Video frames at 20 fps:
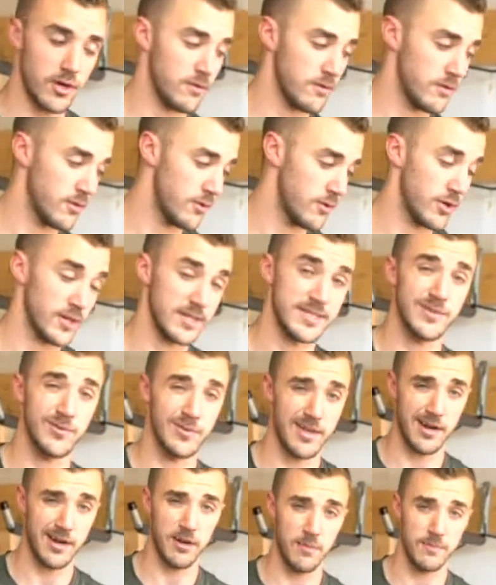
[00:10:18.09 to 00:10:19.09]
You're gonna see where
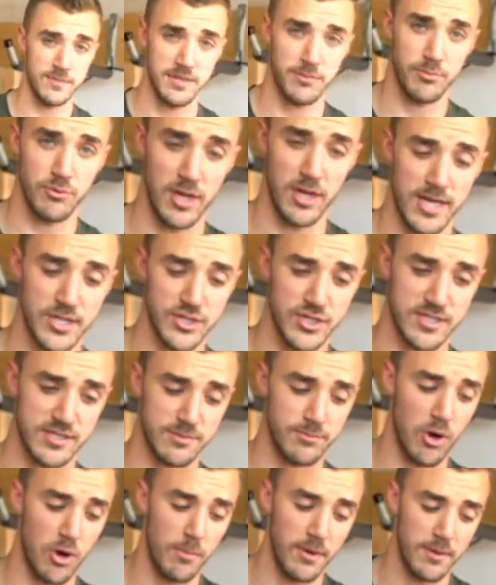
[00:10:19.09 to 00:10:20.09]
that comes into play in just
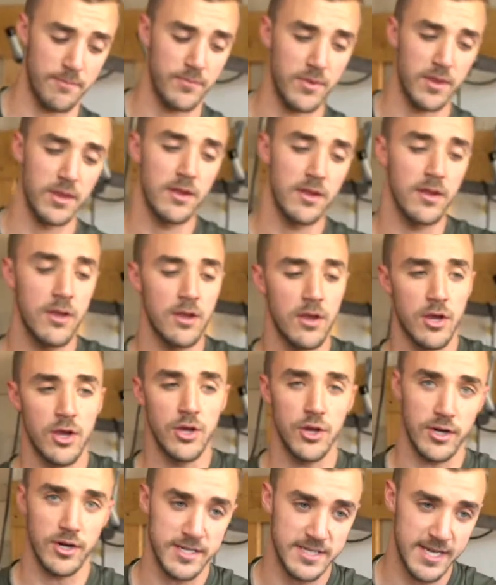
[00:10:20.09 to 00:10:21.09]
a moment.
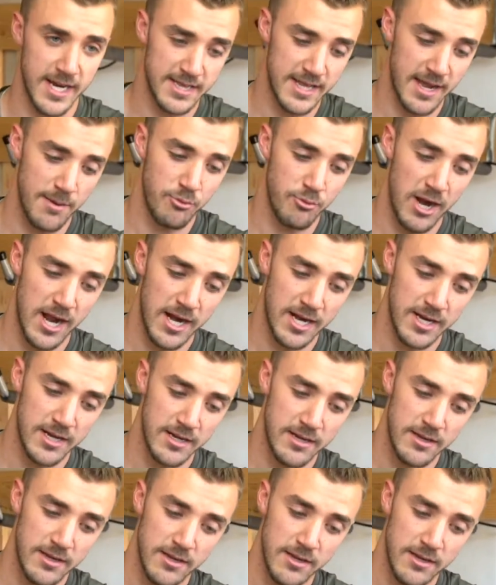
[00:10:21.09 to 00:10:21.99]
You're gonna take that bracket,